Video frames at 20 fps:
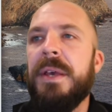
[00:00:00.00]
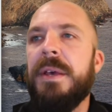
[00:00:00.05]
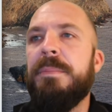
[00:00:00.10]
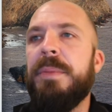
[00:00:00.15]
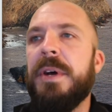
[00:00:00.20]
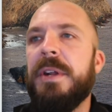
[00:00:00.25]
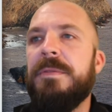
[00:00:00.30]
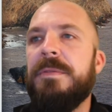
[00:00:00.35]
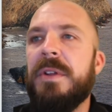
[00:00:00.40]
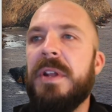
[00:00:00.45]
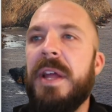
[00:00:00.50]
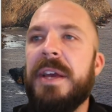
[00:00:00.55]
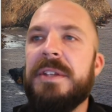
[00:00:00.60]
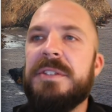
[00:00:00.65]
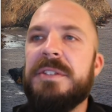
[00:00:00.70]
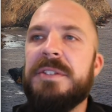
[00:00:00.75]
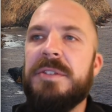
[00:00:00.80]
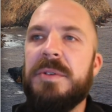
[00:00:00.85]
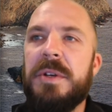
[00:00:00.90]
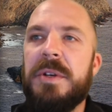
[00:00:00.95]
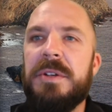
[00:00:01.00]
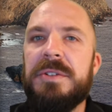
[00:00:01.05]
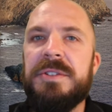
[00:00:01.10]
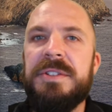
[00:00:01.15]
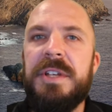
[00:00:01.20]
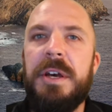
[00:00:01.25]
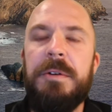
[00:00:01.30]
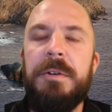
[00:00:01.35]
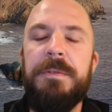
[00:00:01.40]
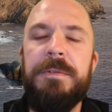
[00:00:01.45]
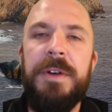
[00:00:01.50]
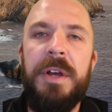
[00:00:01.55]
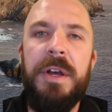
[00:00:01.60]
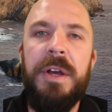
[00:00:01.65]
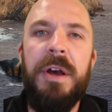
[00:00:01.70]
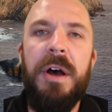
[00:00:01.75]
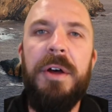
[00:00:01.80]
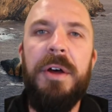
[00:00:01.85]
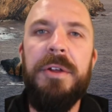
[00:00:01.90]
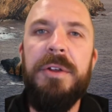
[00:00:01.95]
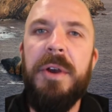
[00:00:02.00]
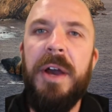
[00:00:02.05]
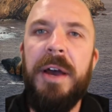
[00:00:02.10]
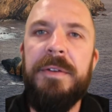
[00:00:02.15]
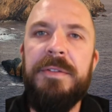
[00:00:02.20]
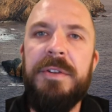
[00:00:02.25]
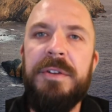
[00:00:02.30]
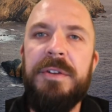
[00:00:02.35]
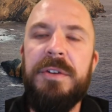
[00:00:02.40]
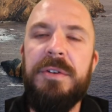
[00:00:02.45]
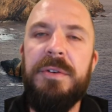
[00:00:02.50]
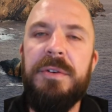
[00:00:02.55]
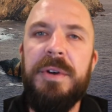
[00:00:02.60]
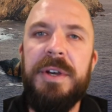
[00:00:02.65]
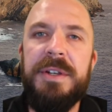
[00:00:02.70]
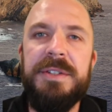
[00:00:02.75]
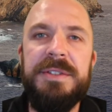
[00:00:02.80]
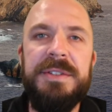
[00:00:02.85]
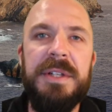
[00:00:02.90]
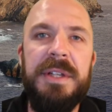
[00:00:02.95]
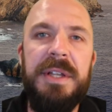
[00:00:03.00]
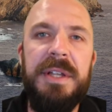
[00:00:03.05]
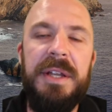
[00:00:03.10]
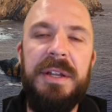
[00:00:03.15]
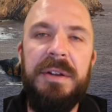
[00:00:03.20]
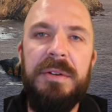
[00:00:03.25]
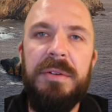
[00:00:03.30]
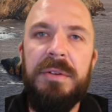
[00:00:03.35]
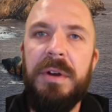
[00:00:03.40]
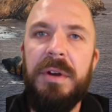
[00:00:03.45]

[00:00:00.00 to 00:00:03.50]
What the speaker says: But if you'd like to do it yourself, all you have to do is delete